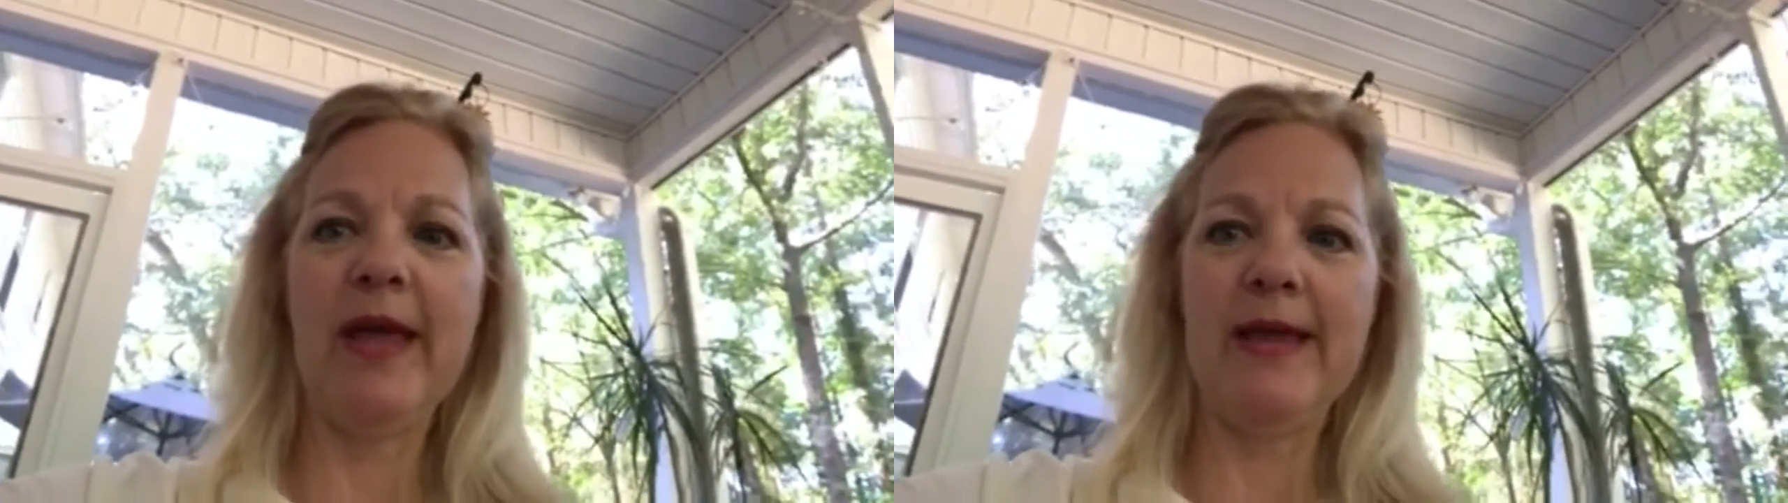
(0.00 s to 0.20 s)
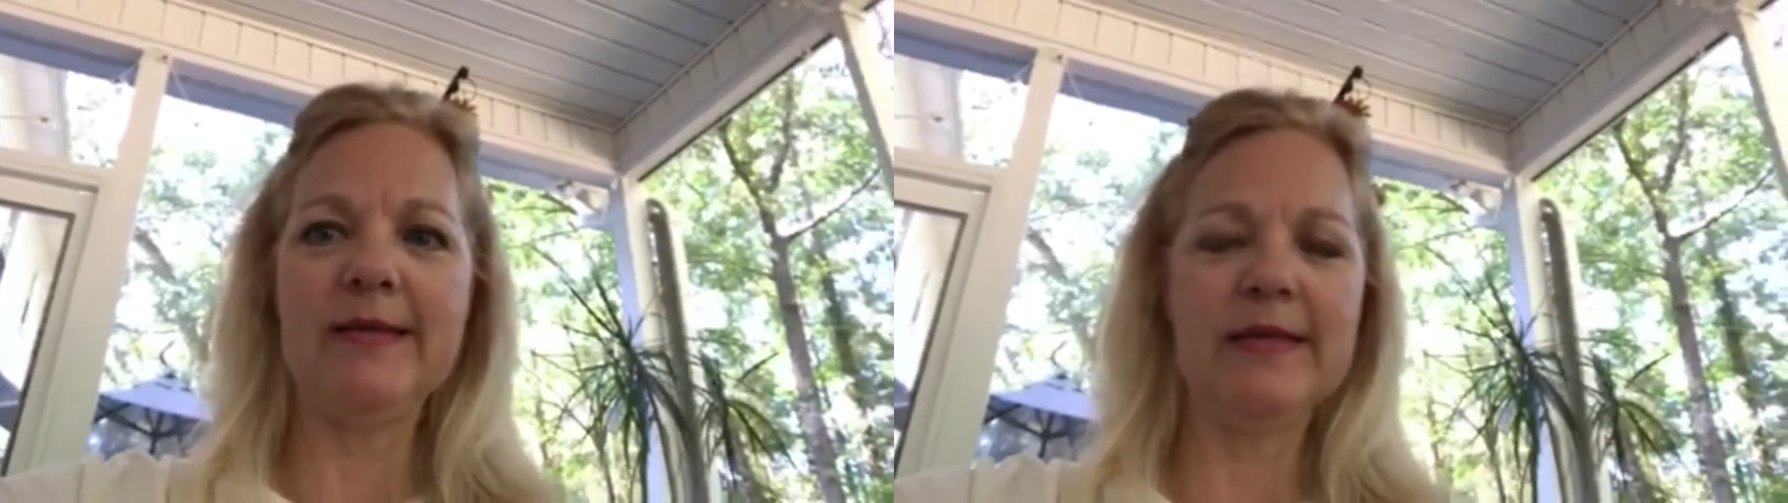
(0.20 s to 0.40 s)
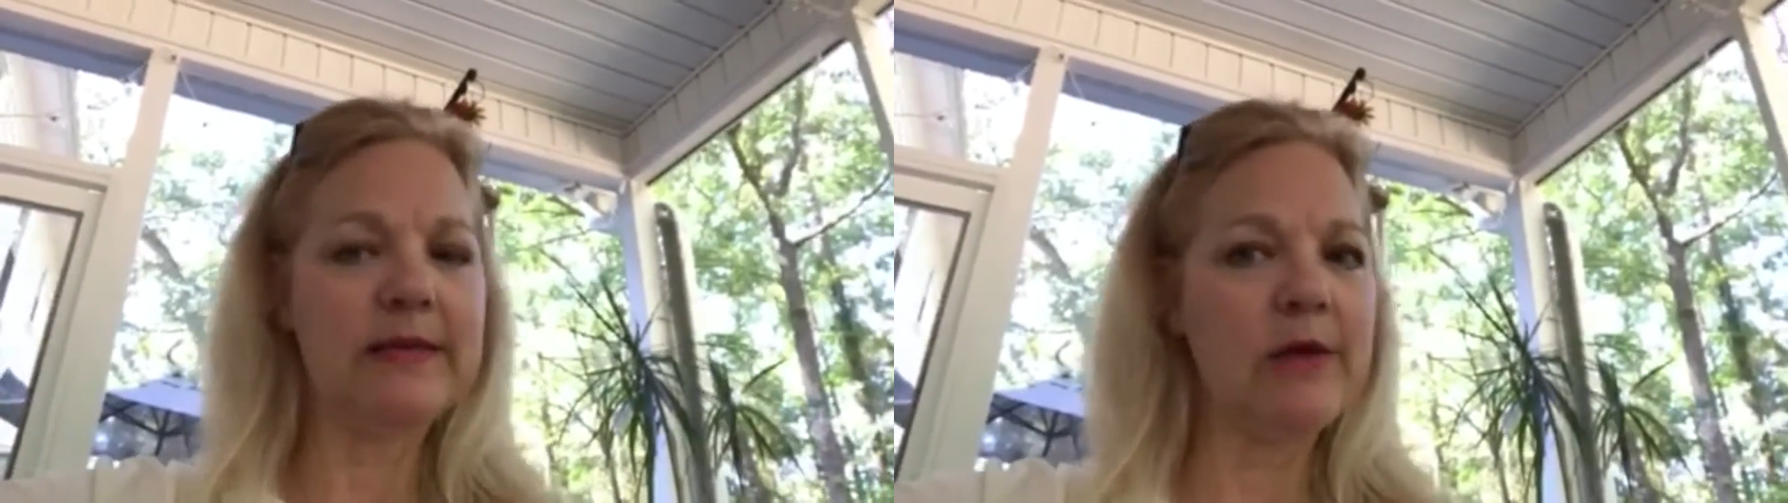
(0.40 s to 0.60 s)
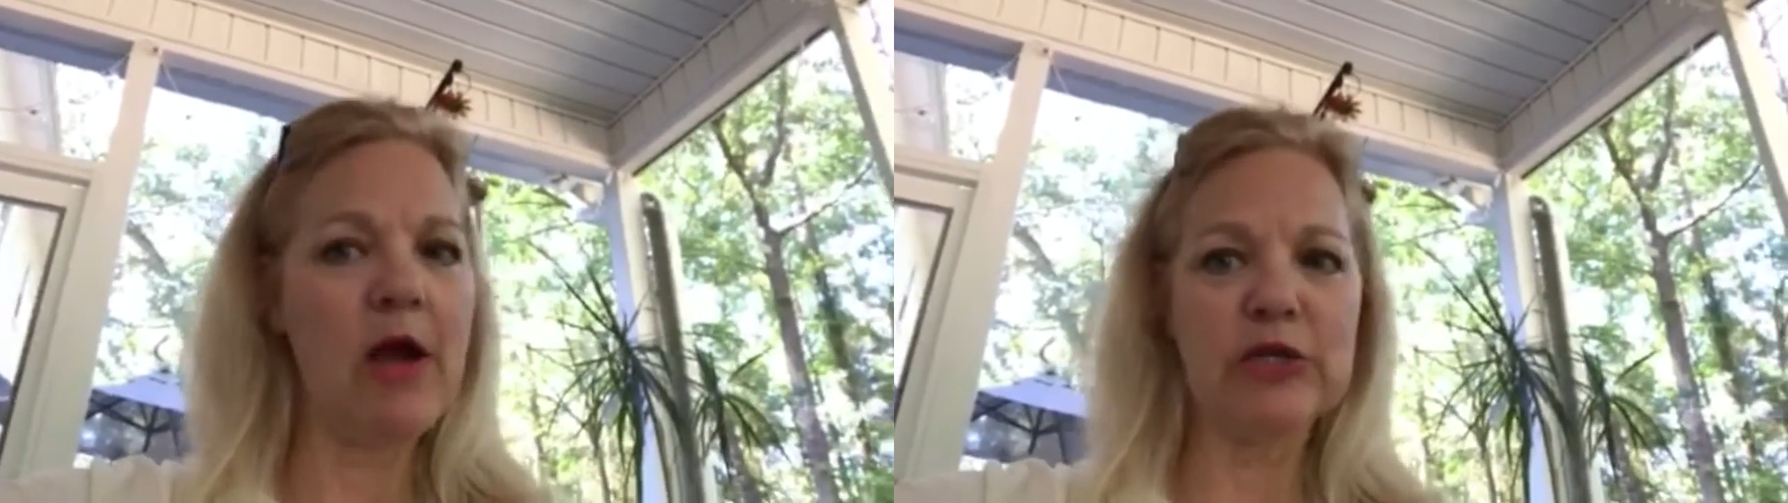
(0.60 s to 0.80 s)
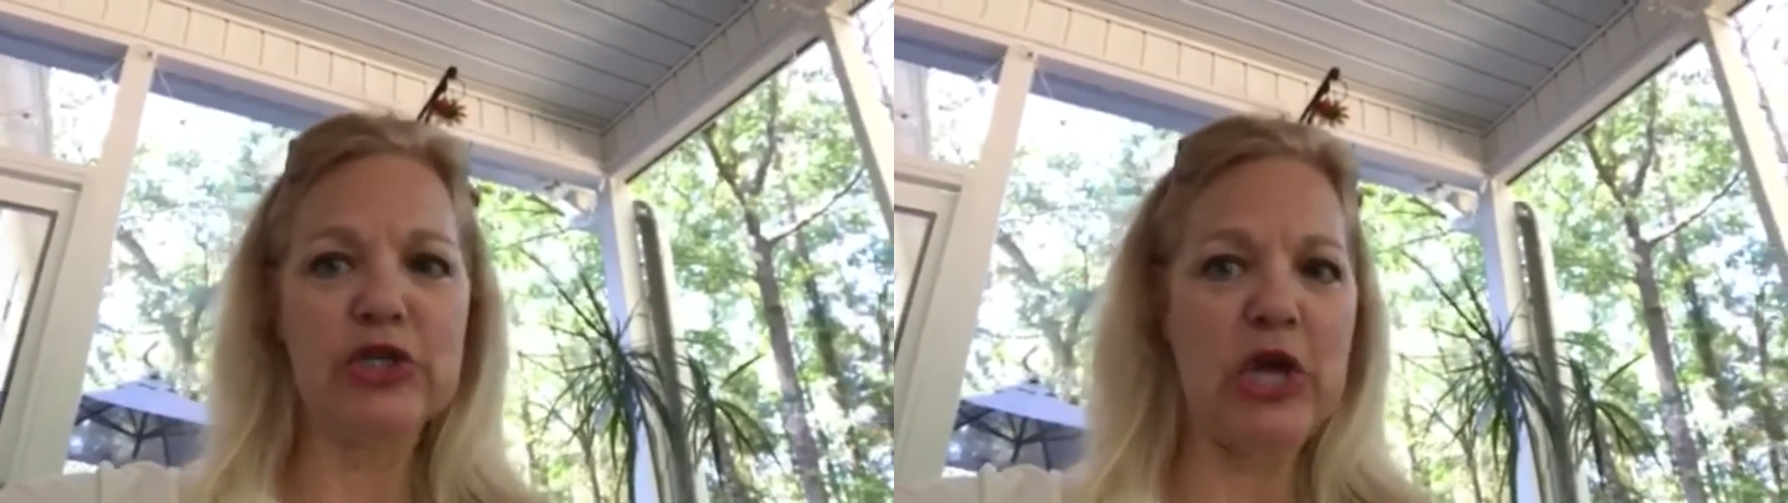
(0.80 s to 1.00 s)
is it's
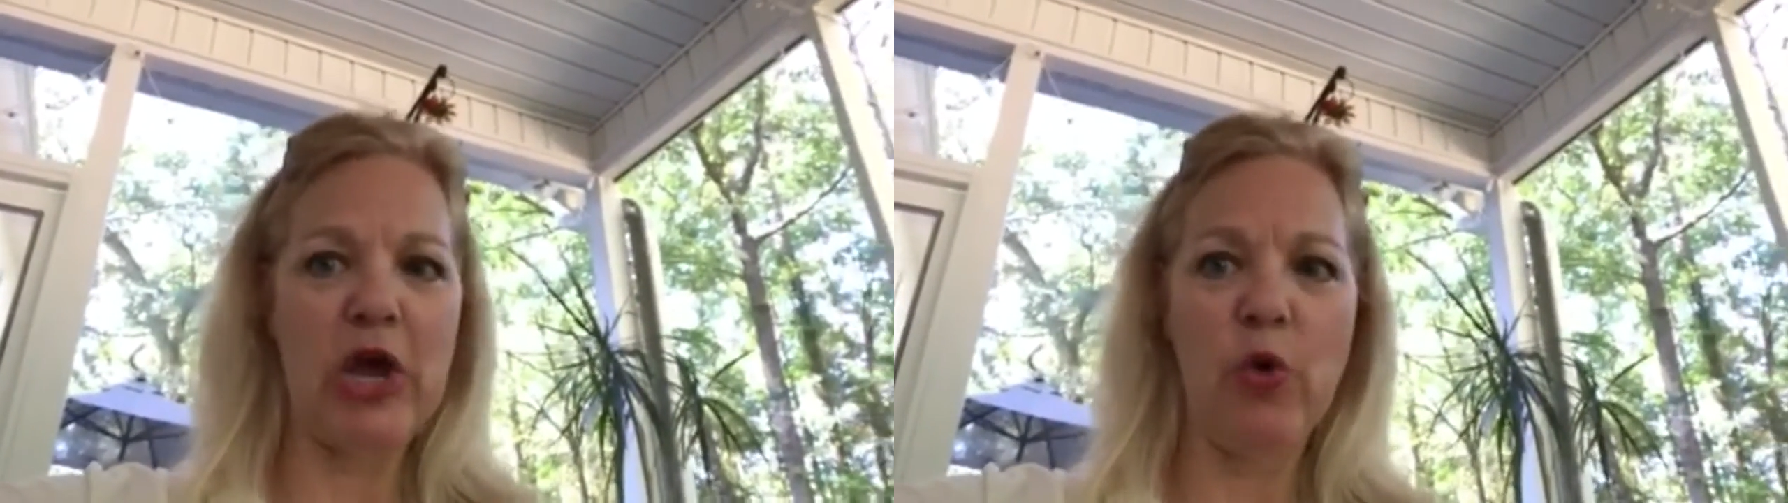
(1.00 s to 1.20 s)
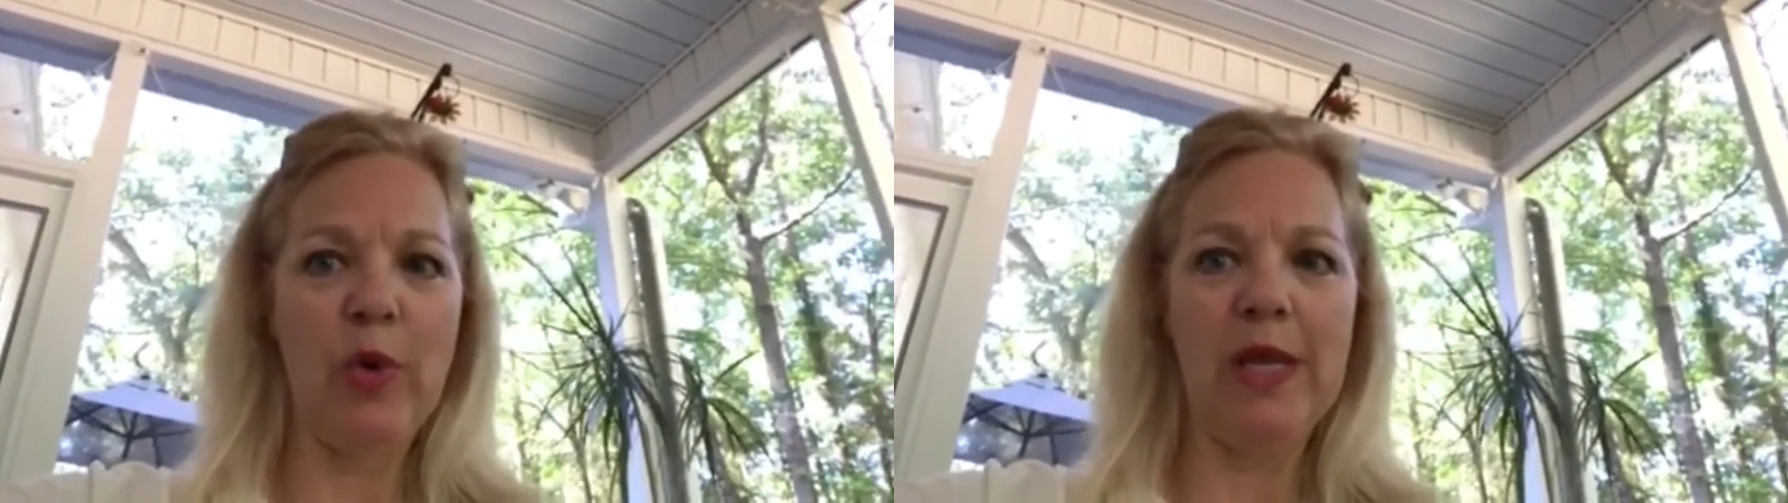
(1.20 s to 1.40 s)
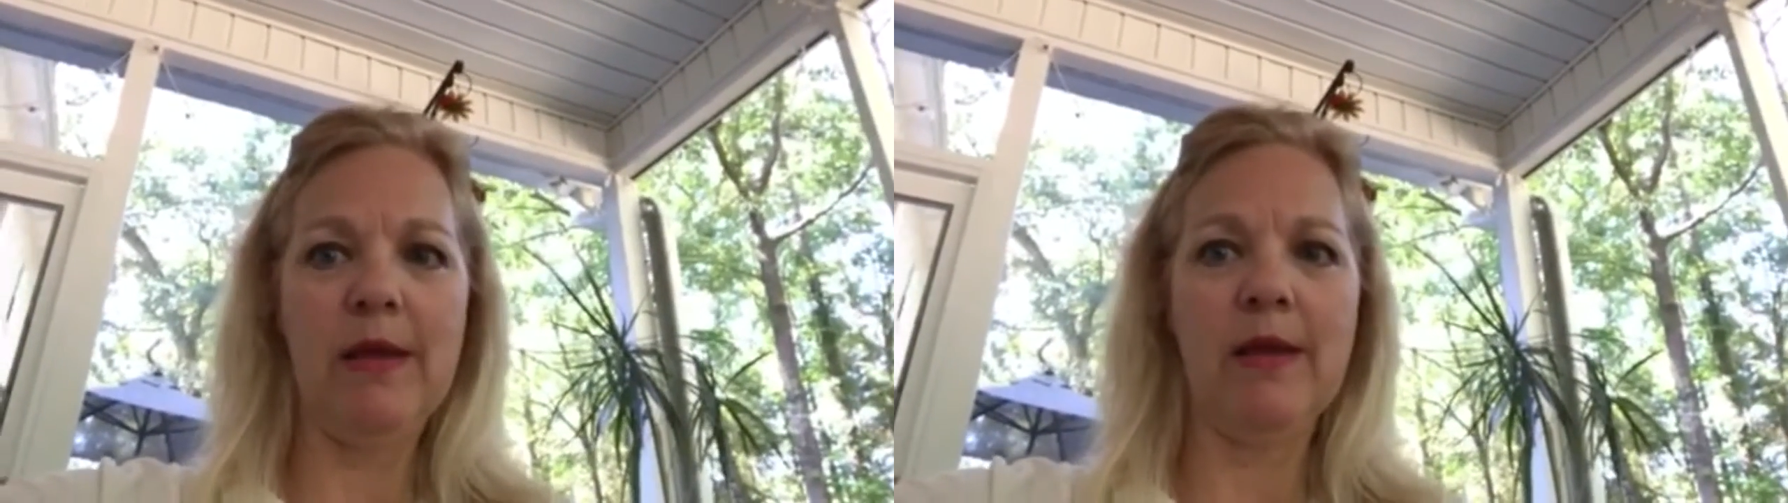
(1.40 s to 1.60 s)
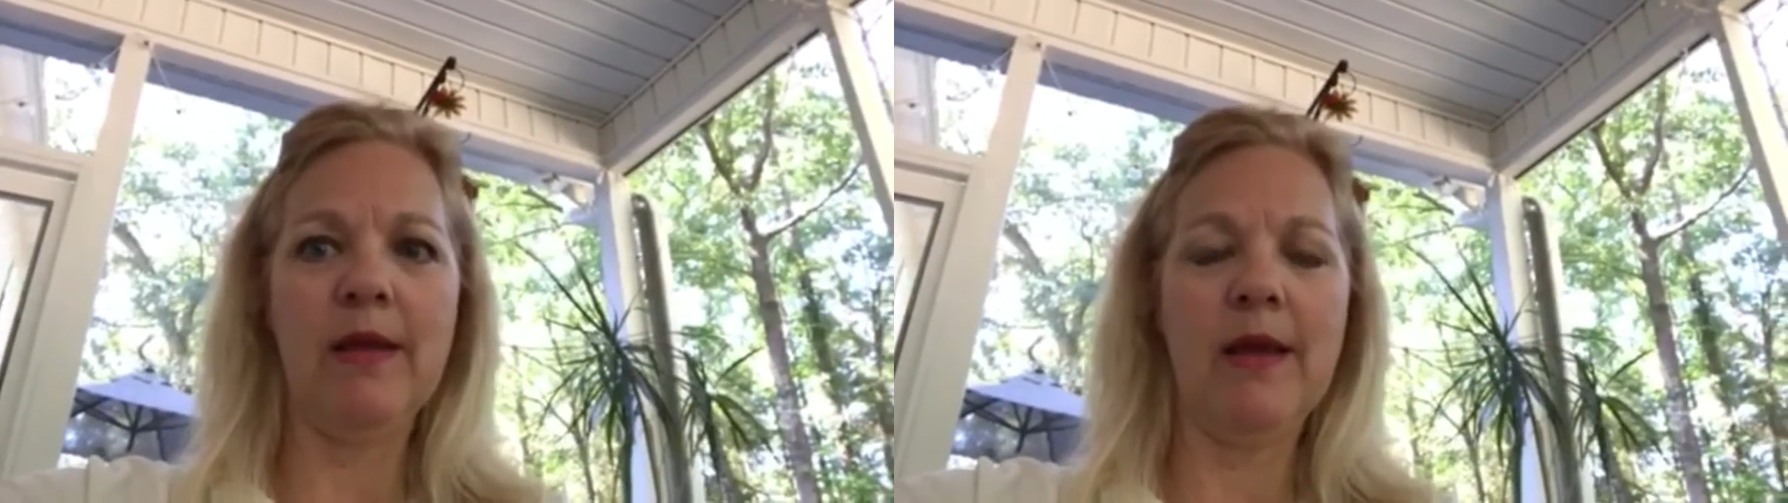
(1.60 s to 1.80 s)
not showy,